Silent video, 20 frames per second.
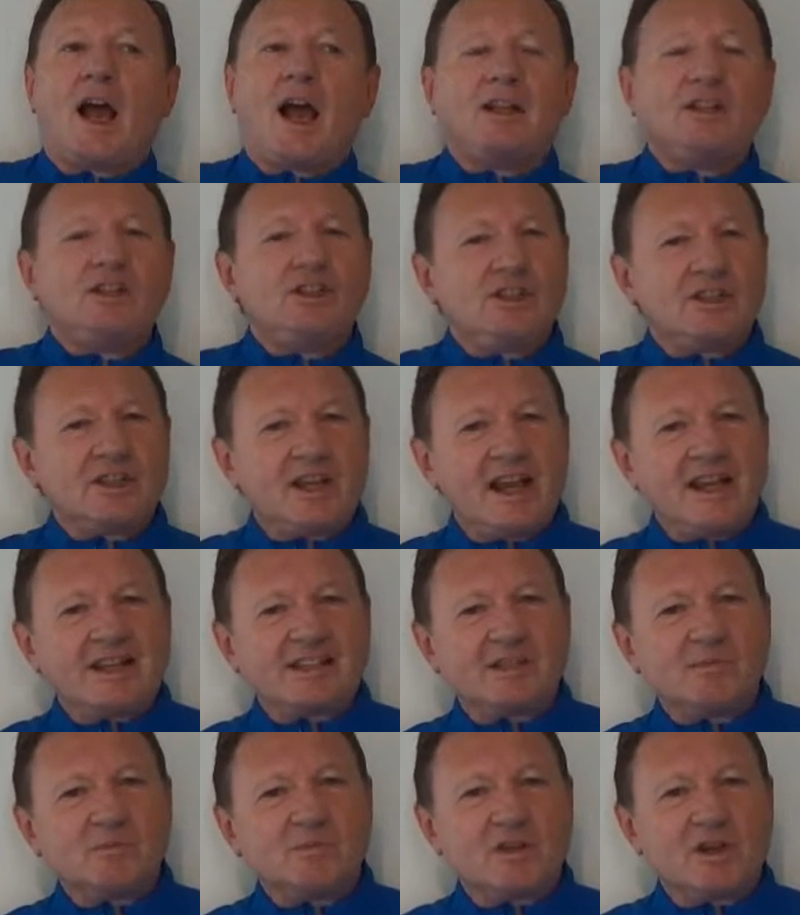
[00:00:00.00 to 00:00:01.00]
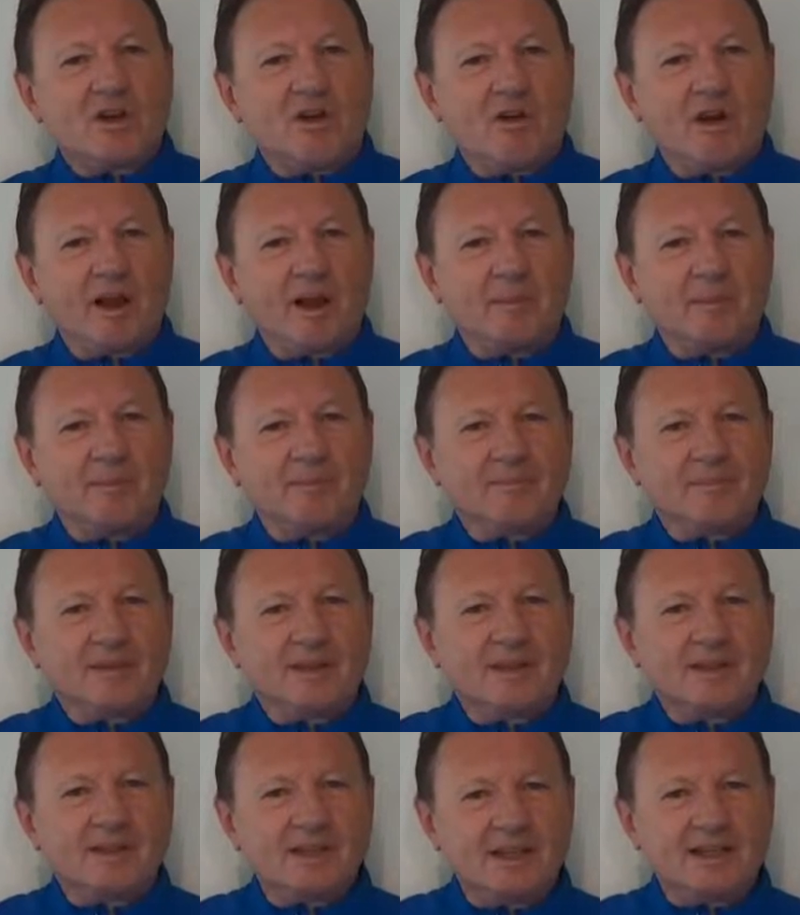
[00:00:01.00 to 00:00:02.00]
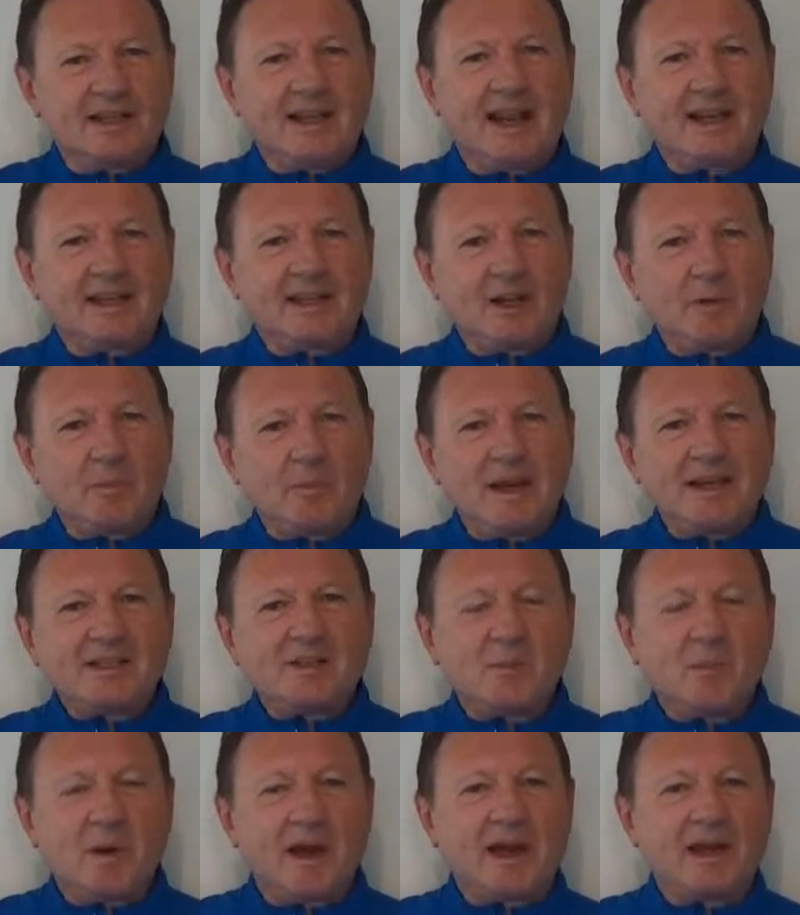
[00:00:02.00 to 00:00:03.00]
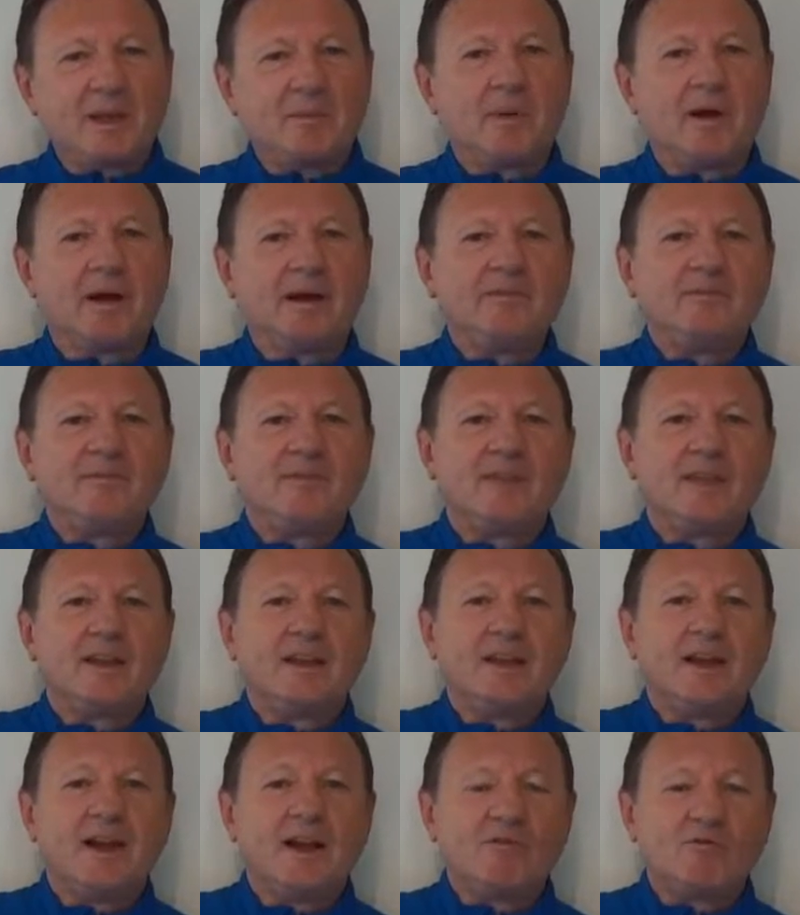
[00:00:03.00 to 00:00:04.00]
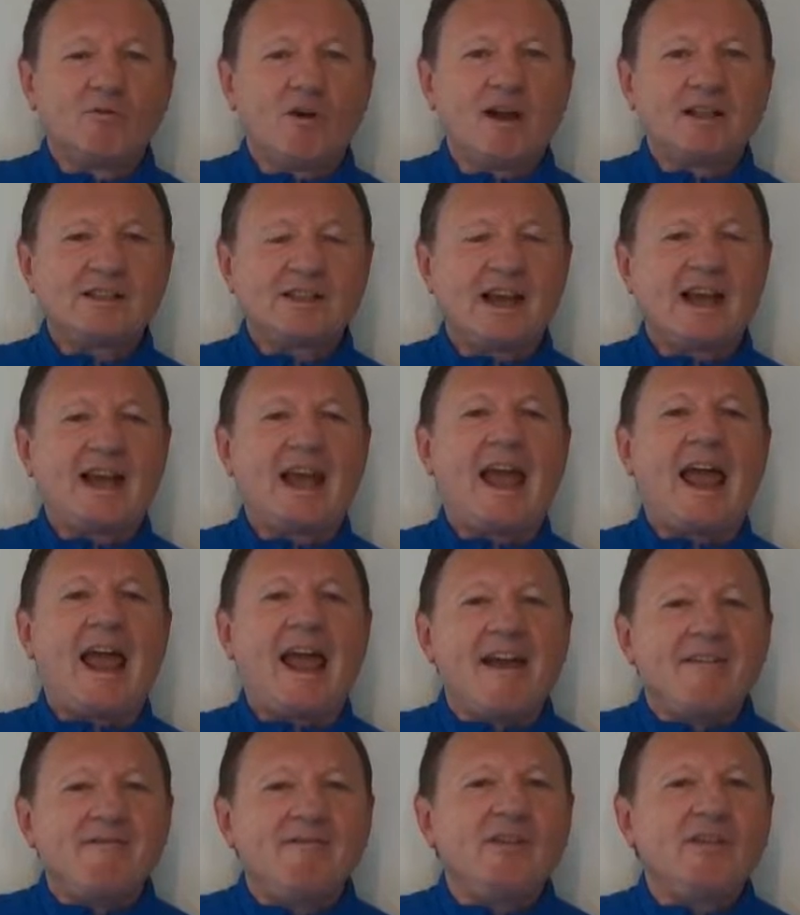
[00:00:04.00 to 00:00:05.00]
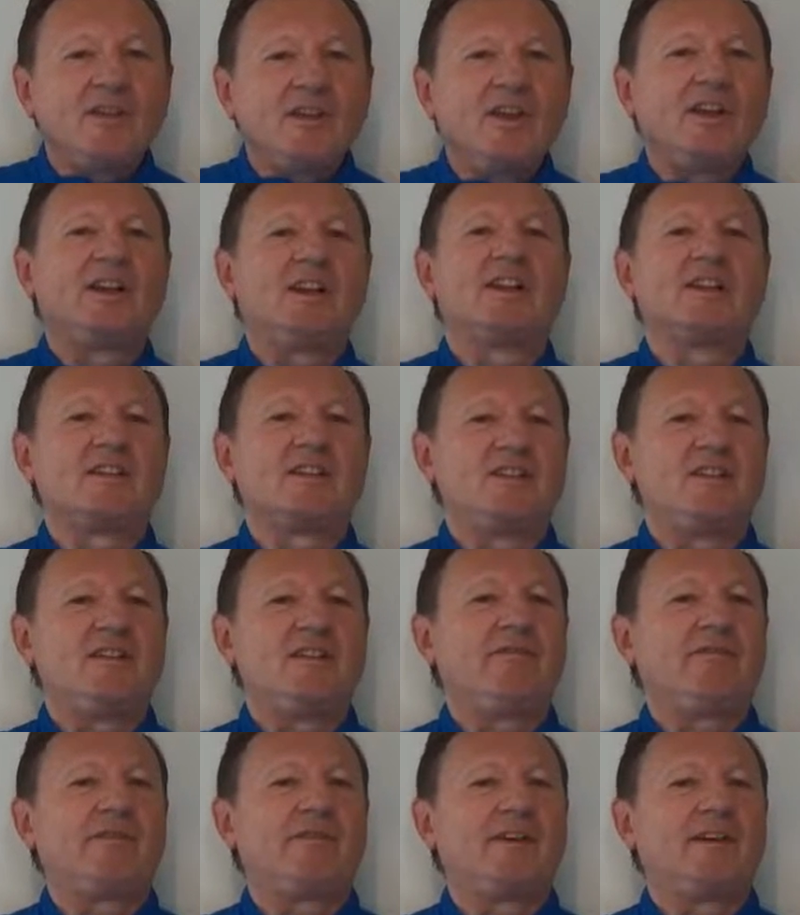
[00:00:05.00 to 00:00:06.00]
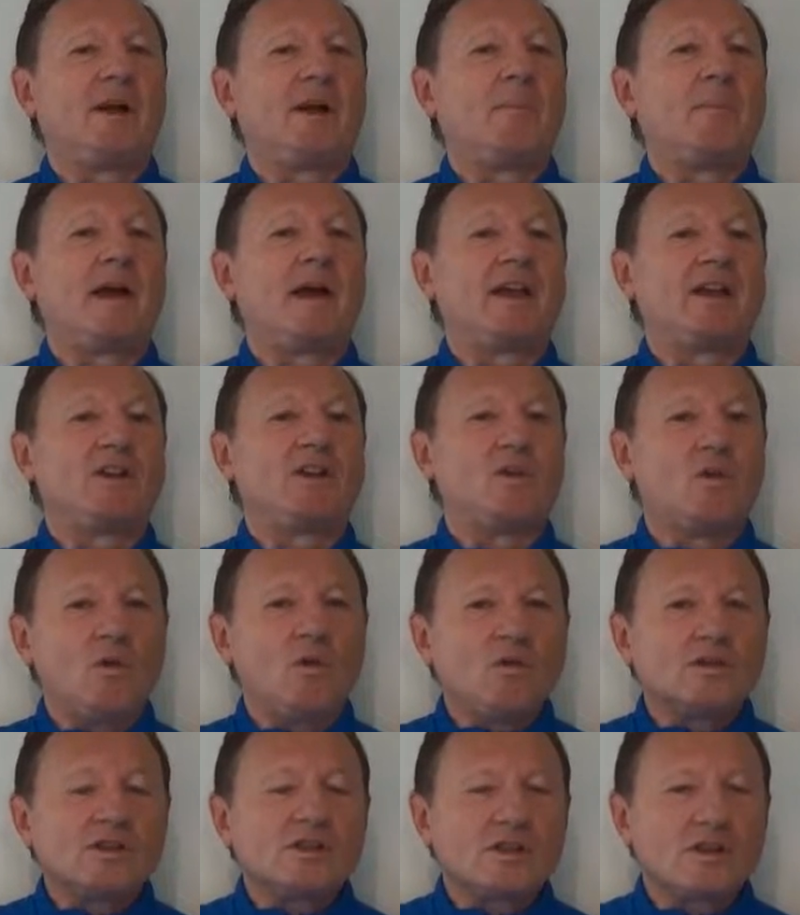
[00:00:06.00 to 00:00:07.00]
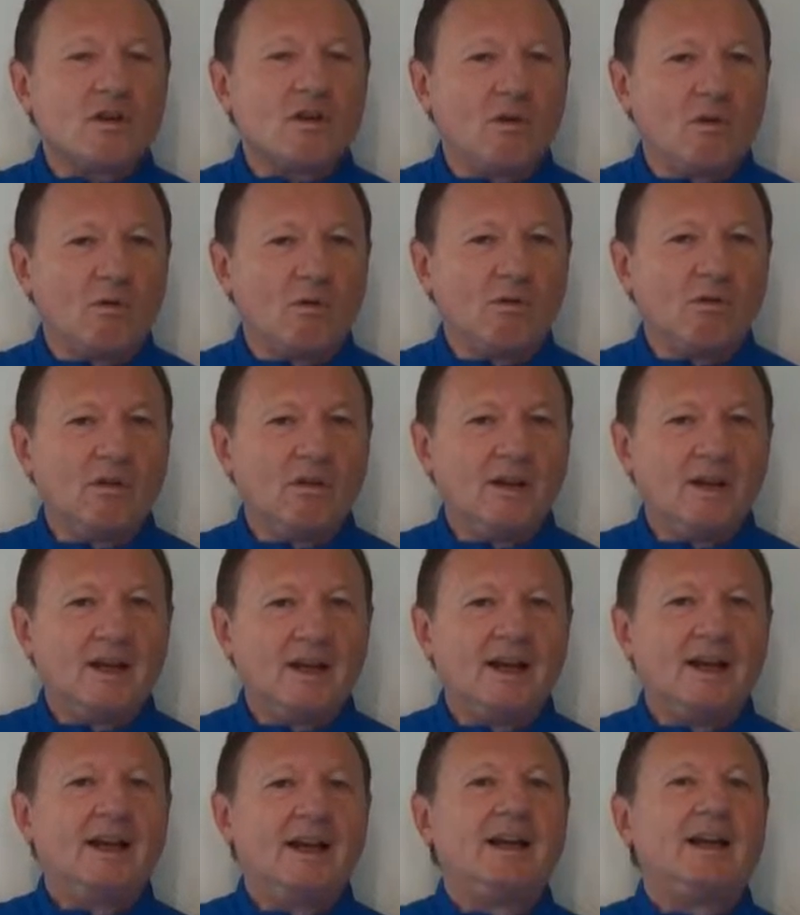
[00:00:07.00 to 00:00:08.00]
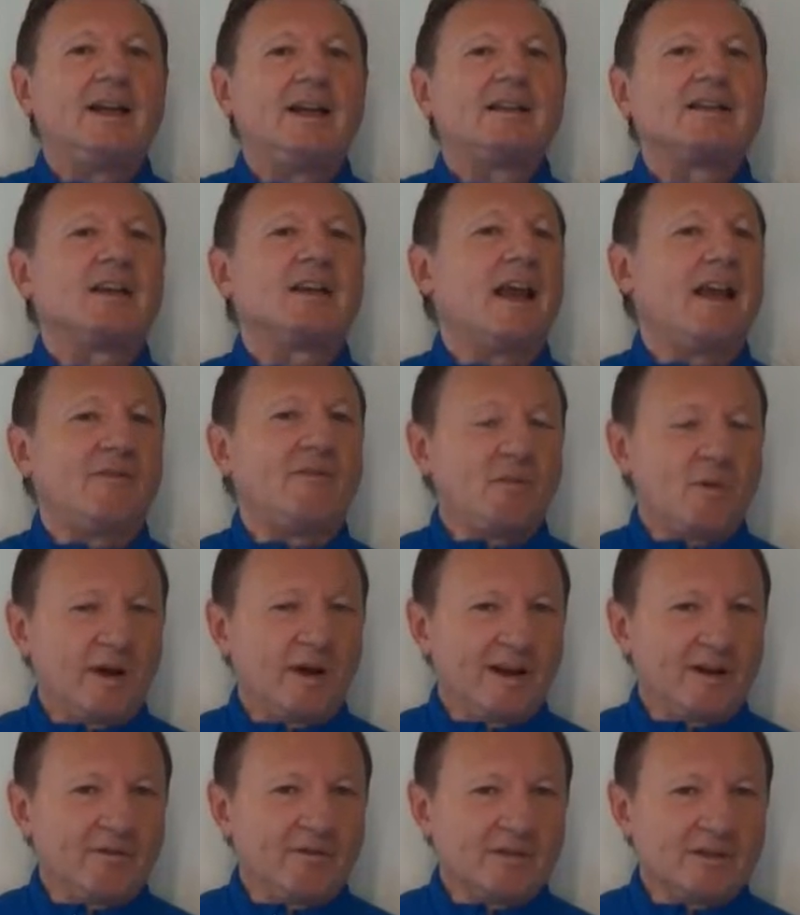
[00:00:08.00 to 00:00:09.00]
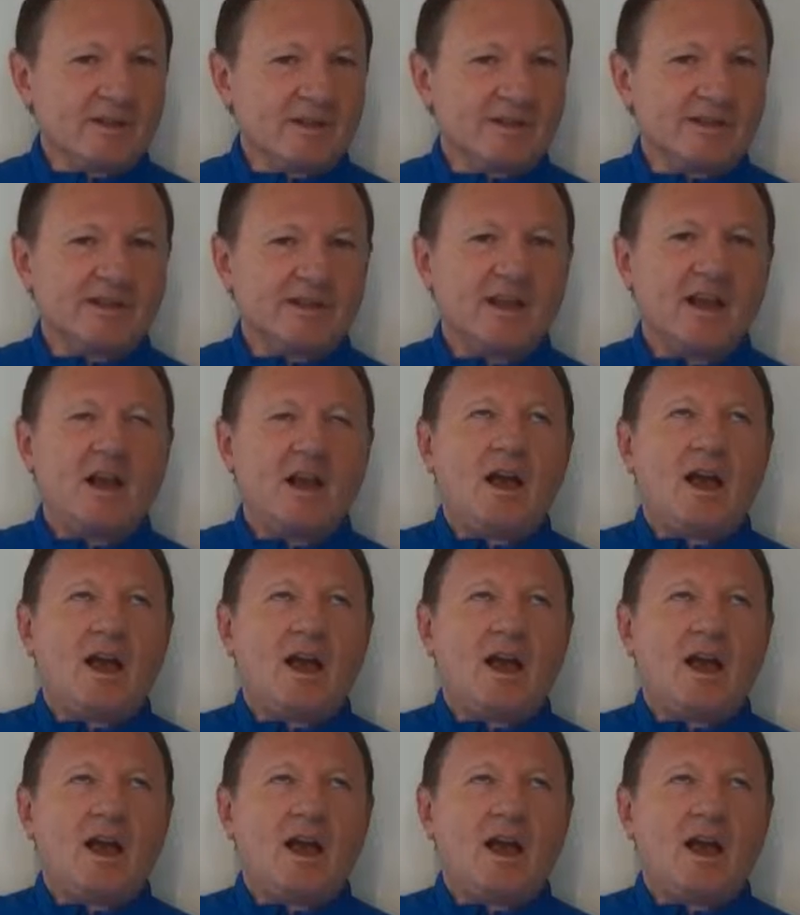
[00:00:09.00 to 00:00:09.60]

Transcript: And you should take some time, sit down, get a piece of paper and write out everything that's different about your school to everyone else's.